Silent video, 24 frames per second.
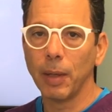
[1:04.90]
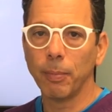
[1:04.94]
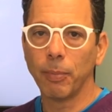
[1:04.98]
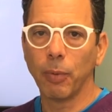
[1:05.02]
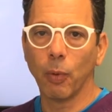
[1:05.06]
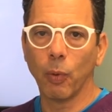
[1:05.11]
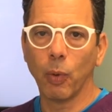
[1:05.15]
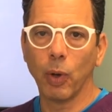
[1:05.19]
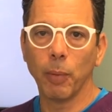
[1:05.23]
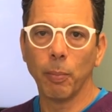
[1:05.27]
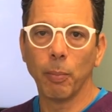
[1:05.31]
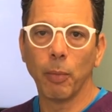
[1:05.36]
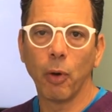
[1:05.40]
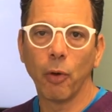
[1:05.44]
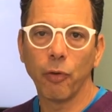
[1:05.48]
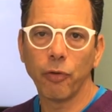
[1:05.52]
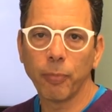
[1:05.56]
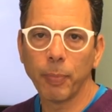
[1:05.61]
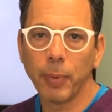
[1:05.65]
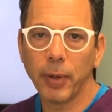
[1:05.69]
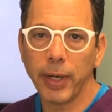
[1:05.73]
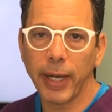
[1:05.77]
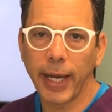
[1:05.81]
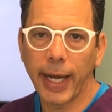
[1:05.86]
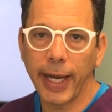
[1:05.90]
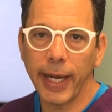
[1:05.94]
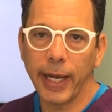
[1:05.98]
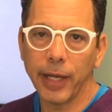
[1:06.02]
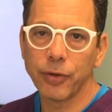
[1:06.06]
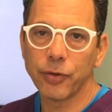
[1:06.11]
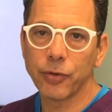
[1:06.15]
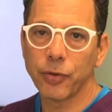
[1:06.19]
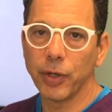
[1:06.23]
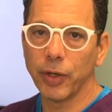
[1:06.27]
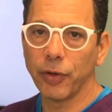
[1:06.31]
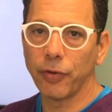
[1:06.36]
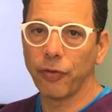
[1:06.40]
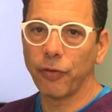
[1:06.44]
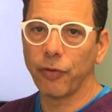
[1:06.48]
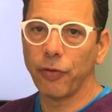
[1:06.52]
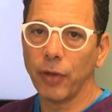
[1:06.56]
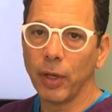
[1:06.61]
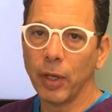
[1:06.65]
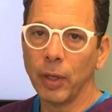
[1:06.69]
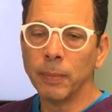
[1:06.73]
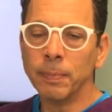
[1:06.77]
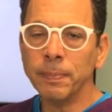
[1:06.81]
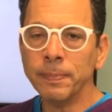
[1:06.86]
but what most
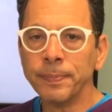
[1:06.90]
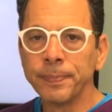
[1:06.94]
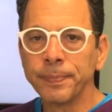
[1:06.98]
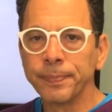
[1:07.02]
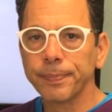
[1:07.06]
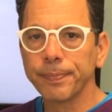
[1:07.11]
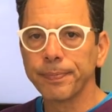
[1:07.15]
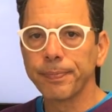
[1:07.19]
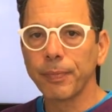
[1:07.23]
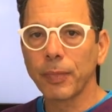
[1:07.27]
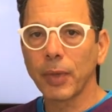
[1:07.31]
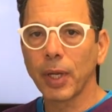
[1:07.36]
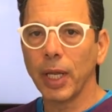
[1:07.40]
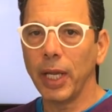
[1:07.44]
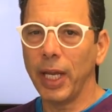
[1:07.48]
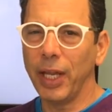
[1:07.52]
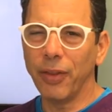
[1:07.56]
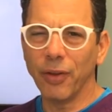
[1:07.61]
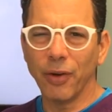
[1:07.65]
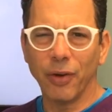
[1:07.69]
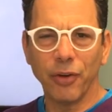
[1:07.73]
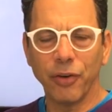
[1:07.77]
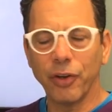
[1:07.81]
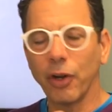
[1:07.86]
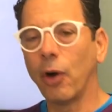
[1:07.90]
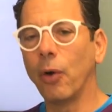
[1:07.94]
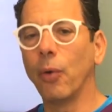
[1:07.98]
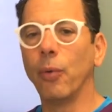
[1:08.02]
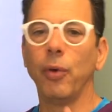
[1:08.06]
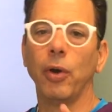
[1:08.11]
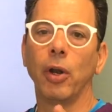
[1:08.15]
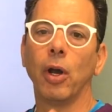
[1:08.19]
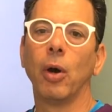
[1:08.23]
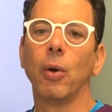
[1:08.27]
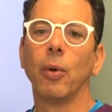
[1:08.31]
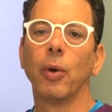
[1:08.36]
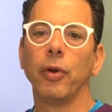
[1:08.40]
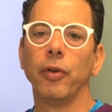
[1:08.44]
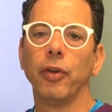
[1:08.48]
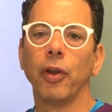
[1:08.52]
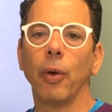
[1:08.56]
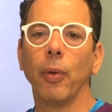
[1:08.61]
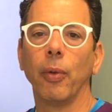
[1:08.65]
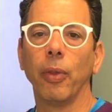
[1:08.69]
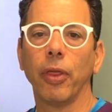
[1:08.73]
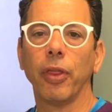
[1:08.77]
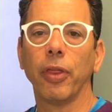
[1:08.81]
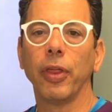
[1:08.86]
podiatrists either don't know or
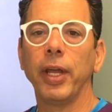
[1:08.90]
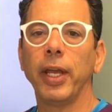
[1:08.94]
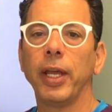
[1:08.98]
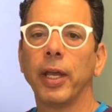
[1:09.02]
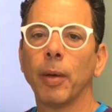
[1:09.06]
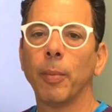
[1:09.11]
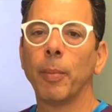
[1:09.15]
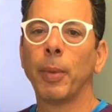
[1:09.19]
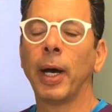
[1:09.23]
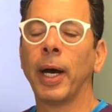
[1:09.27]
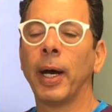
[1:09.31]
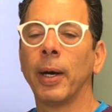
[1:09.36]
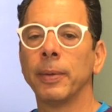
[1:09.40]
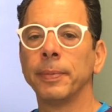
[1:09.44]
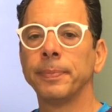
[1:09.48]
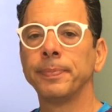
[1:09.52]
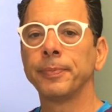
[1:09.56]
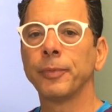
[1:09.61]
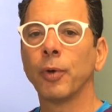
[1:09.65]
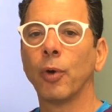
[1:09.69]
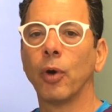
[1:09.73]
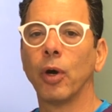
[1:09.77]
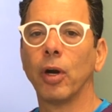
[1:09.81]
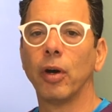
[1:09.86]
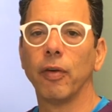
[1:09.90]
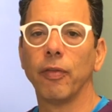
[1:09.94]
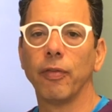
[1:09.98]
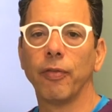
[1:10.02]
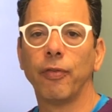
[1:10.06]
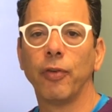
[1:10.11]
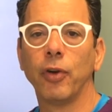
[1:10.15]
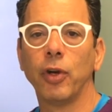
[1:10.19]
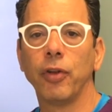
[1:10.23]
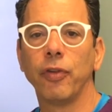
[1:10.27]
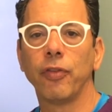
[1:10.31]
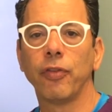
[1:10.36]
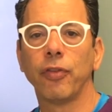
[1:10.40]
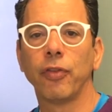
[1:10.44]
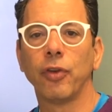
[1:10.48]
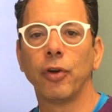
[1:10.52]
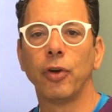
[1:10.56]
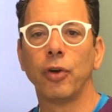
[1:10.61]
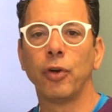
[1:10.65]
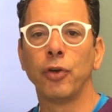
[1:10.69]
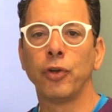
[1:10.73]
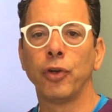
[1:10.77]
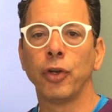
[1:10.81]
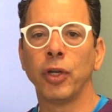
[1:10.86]
don't think about, or foot
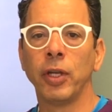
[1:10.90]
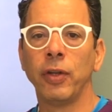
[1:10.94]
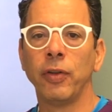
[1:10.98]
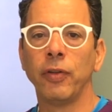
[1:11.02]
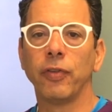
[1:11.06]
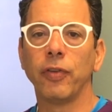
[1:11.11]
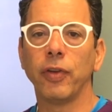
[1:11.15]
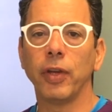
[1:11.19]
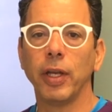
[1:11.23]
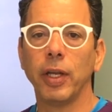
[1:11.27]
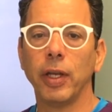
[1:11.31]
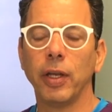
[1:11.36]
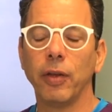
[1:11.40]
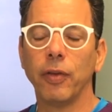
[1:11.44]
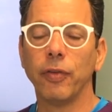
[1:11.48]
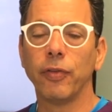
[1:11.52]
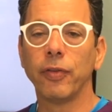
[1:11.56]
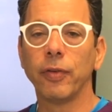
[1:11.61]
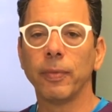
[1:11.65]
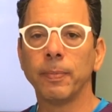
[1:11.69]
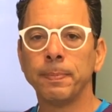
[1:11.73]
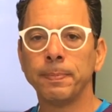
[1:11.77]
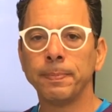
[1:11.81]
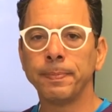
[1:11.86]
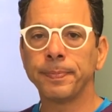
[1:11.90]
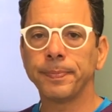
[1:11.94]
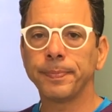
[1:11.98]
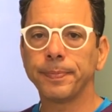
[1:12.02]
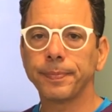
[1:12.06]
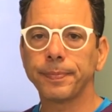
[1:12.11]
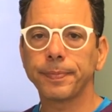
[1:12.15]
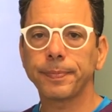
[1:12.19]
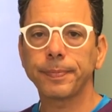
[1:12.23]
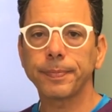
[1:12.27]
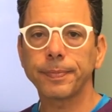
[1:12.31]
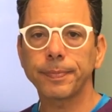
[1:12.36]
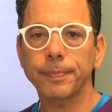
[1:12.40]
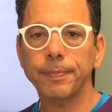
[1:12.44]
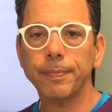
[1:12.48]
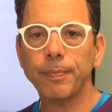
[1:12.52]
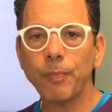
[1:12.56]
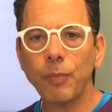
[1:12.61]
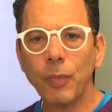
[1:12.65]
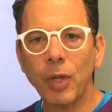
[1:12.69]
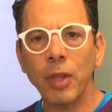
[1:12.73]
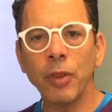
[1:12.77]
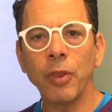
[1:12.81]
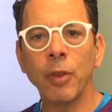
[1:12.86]
surgeons, is
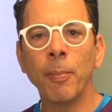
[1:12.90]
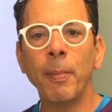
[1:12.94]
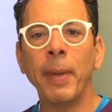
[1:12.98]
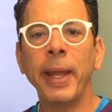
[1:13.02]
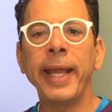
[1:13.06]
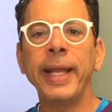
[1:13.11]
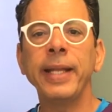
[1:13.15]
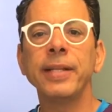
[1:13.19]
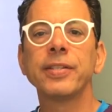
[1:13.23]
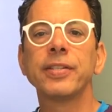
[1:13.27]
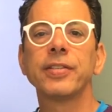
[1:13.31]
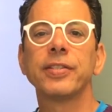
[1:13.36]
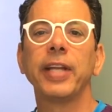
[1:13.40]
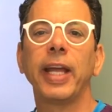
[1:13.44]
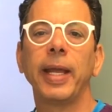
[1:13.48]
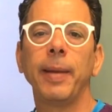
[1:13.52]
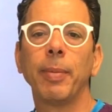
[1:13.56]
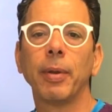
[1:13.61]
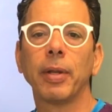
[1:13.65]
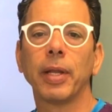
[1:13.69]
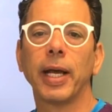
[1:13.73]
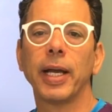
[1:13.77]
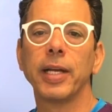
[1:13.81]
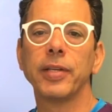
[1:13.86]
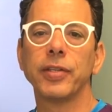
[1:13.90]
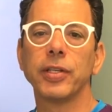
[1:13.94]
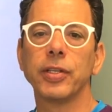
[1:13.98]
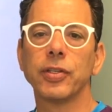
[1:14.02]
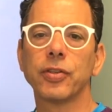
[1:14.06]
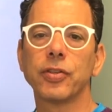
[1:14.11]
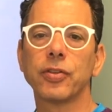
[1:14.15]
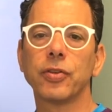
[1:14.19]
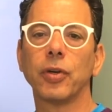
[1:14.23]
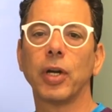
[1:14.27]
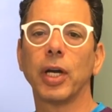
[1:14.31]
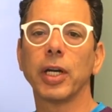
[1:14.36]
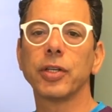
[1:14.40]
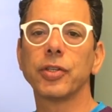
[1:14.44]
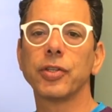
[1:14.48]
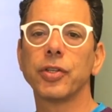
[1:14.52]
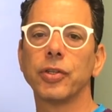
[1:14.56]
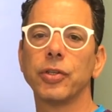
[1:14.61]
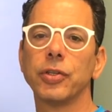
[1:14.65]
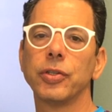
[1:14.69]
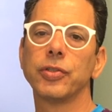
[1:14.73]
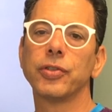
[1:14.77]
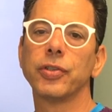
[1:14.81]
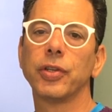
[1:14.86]
the main stabilizing
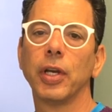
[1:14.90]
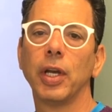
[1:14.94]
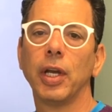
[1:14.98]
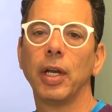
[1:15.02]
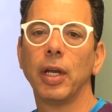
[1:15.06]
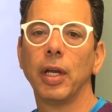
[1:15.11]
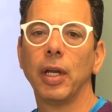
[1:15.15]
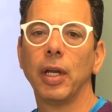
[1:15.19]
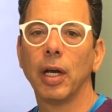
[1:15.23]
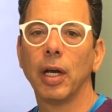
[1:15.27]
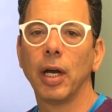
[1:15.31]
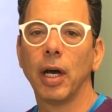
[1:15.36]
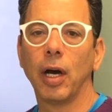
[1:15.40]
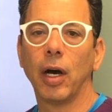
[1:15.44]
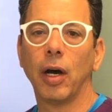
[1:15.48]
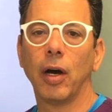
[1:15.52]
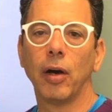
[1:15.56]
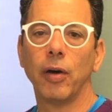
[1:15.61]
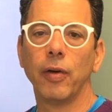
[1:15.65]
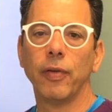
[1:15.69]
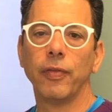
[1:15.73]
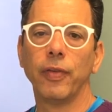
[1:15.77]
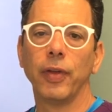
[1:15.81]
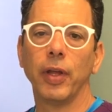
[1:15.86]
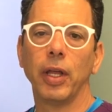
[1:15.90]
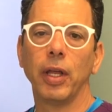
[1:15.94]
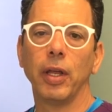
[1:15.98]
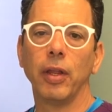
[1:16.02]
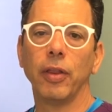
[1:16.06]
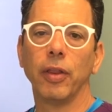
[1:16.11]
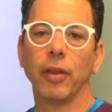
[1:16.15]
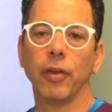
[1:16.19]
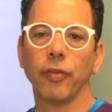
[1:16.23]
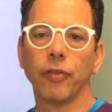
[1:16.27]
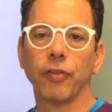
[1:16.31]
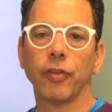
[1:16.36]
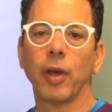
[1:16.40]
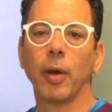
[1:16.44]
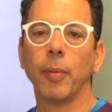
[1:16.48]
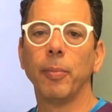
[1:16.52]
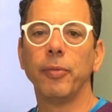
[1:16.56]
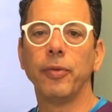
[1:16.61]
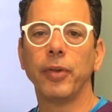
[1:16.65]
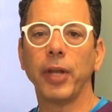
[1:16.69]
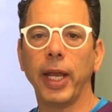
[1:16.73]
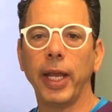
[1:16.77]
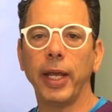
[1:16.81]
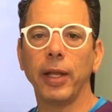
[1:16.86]
structures of the
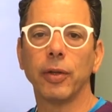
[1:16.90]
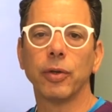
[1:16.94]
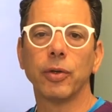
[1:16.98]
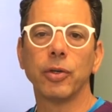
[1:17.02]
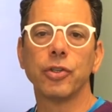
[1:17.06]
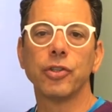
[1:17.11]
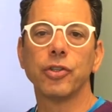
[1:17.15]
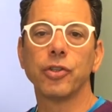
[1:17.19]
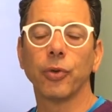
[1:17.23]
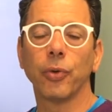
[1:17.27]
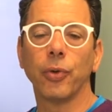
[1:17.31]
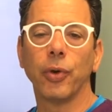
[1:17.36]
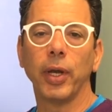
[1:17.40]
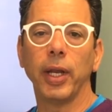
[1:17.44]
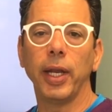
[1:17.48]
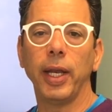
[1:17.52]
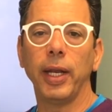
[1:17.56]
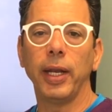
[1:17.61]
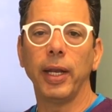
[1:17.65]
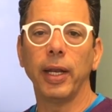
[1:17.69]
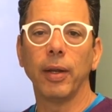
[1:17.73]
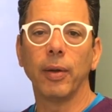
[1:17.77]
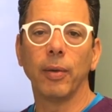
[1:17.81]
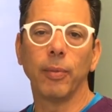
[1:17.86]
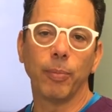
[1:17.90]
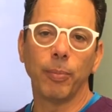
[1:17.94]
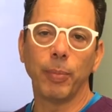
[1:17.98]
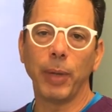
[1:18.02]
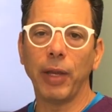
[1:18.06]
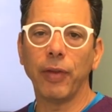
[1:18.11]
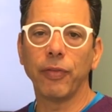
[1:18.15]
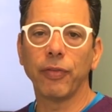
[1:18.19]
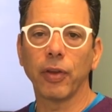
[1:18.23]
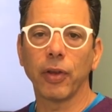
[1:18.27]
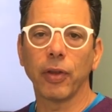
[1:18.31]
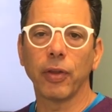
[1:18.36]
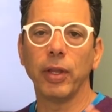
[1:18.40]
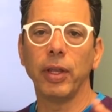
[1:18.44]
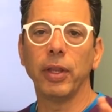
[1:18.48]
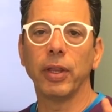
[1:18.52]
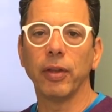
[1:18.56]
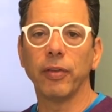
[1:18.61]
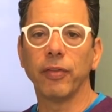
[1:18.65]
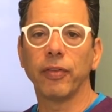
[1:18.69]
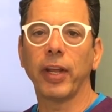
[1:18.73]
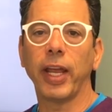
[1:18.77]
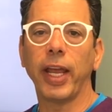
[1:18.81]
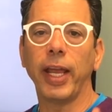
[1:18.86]
subtalar joint, basically
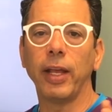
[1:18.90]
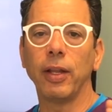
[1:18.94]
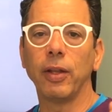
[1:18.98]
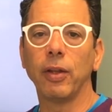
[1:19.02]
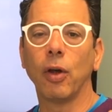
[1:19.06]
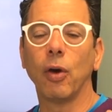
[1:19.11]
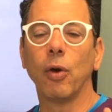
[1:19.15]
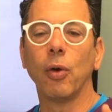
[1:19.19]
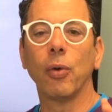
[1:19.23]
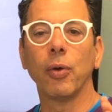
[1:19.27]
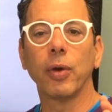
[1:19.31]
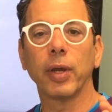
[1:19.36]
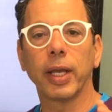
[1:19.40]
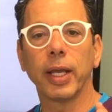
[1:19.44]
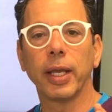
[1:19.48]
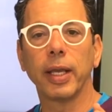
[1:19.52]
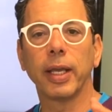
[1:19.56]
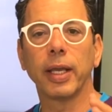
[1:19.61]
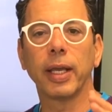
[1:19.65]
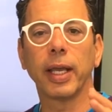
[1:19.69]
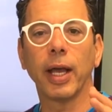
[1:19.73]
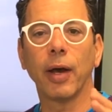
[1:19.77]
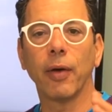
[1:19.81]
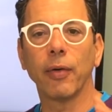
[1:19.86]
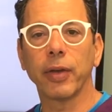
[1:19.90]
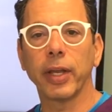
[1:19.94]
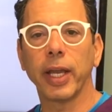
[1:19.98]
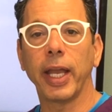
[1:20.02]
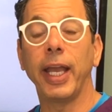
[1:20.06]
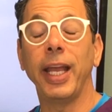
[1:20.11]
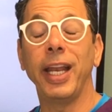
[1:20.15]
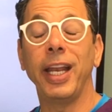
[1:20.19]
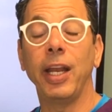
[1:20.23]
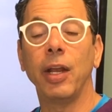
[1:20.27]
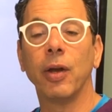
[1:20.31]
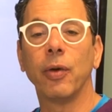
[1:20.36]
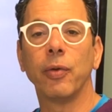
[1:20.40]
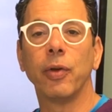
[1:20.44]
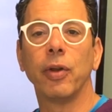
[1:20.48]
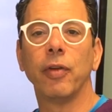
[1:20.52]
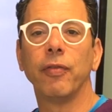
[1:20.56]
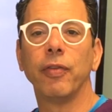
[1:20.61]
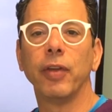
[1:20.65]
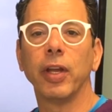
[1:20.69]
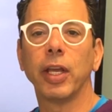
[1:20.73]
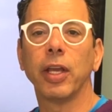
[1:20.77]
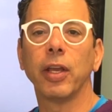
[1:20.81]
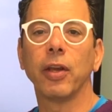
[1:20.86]
the
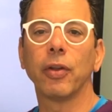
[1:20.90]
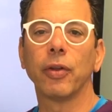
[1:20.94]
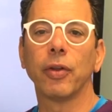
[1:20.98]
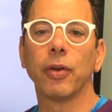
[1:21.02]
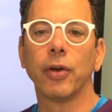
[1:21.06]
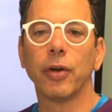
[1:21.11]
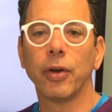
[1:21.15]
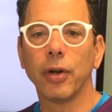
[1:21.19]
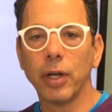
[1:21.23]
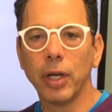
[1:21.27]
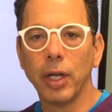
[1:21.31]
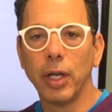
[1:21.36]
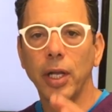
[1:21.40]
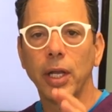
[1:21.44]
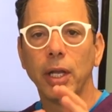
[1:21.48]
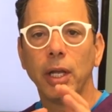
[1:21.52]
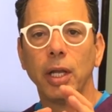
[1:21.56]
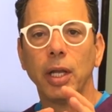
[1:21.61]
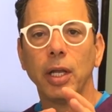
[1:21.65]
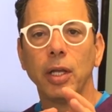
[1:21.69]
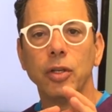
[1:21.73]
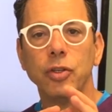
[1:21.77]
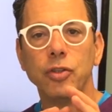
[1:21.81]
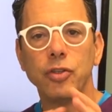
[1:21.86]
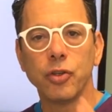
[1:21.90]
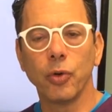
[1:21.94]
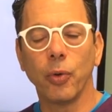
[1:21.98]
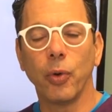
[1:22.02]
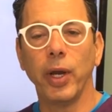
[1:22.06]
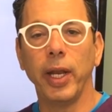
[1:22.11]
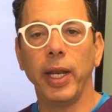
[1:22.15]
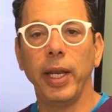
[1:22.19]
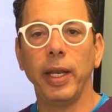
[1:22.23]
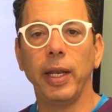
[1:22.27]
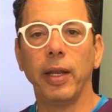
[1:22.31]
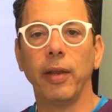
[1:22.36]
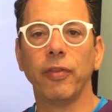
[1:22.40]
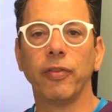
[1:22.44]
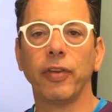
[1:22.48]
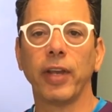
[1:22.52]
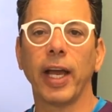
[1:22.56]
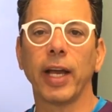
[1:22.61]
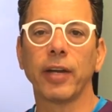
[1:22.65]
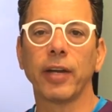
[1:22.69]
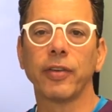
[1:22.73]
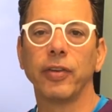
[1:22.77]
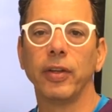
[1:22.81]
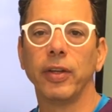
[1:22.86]
talocalcaneonavicular joint is
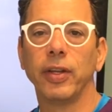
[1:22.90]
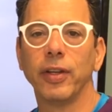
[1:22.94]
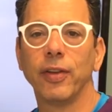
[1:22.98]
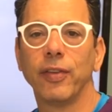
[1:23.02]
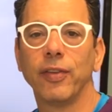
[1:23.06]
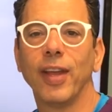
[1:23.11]
actually the